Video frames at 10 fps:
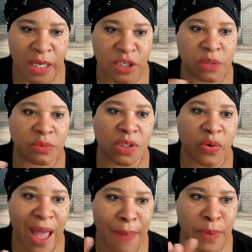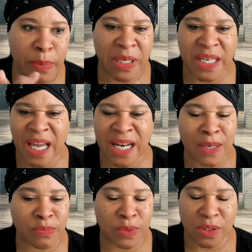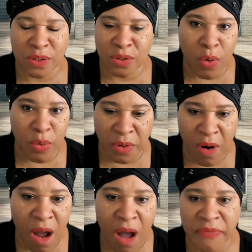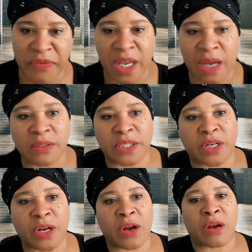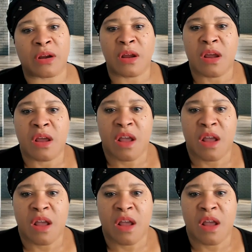And she was so happy, but yet he told her off, yelled at her.